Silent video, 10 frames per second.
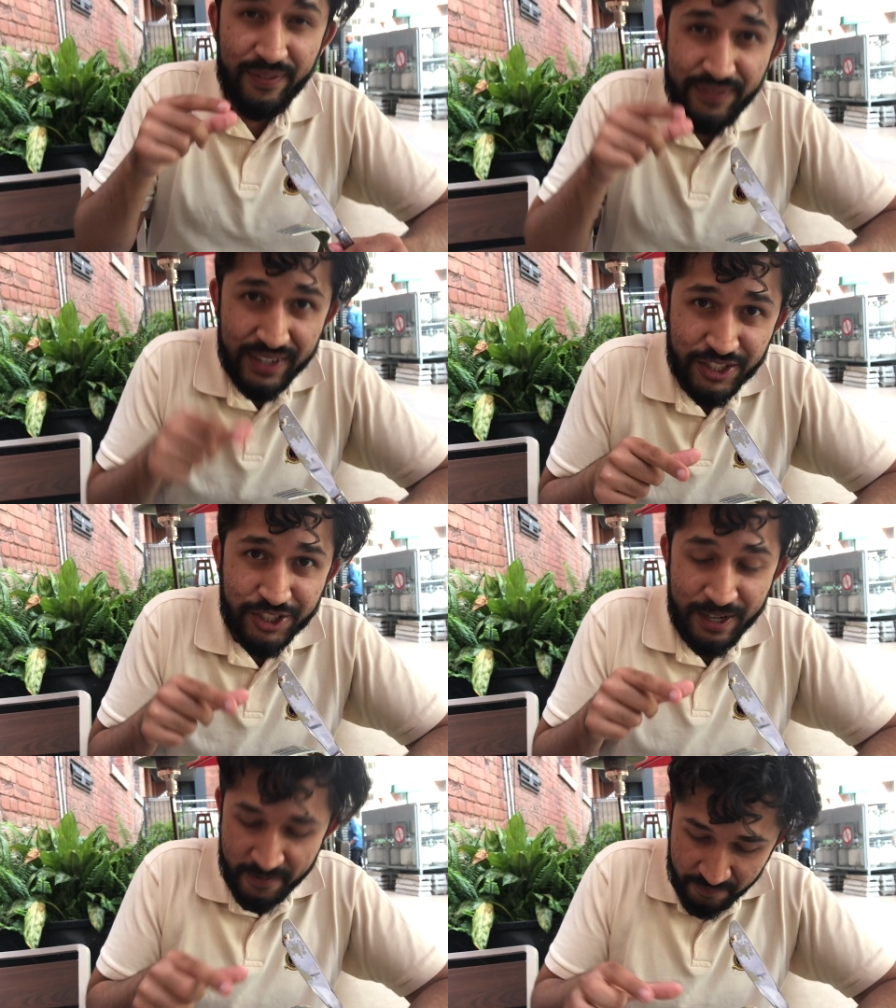
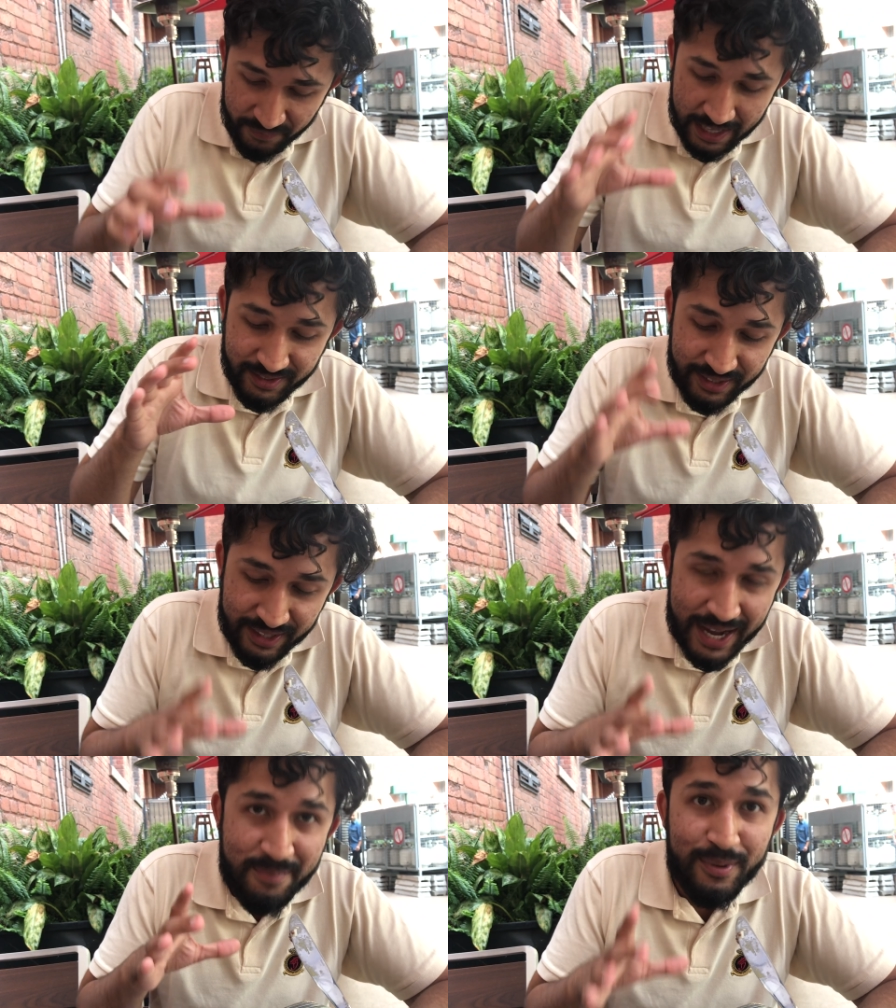fish is a
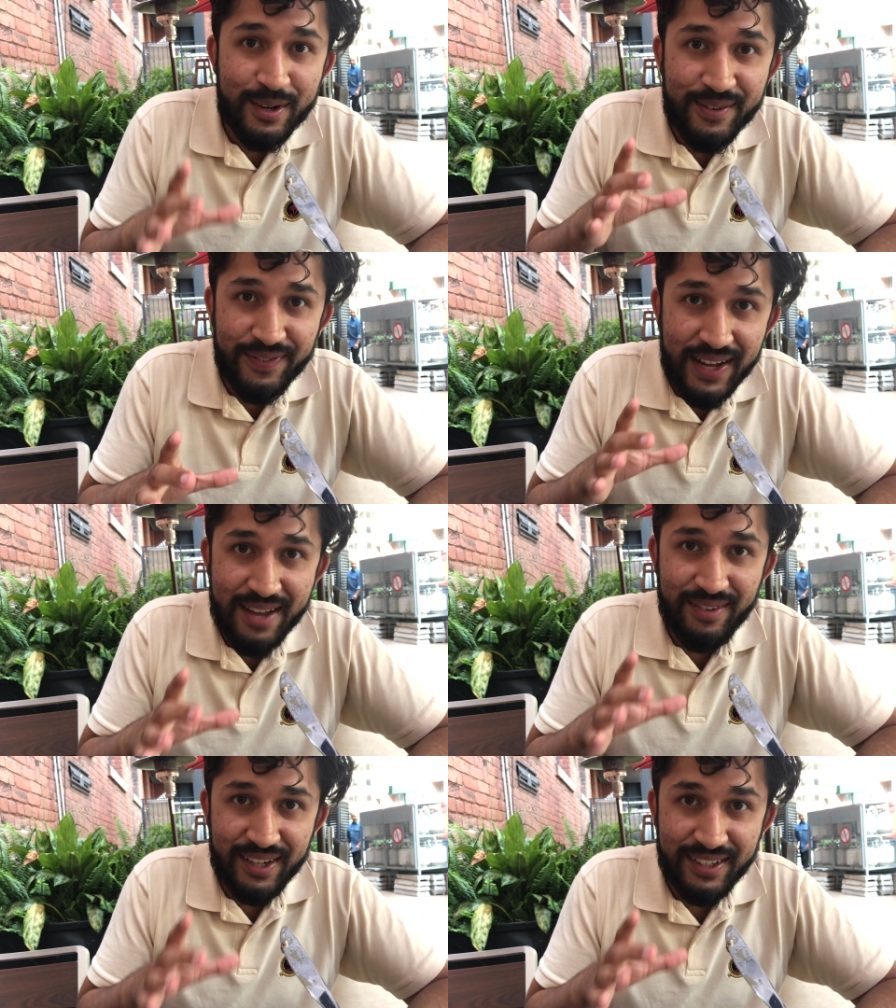9.5
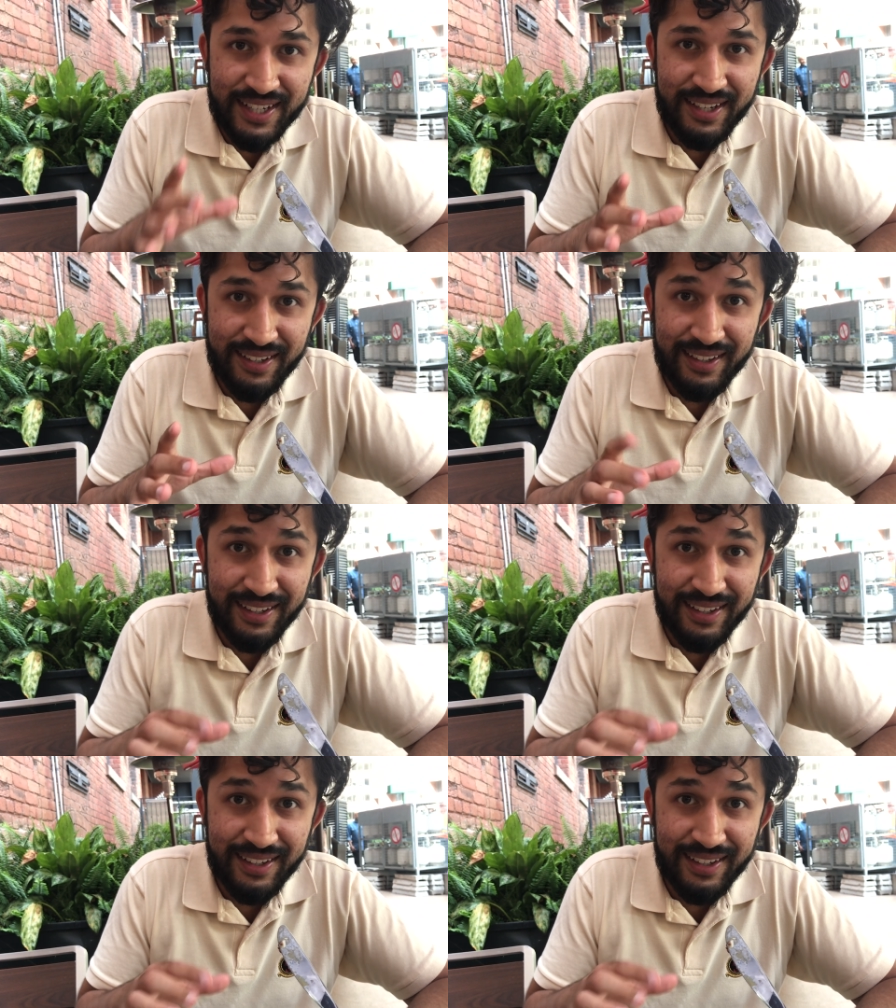out of 10.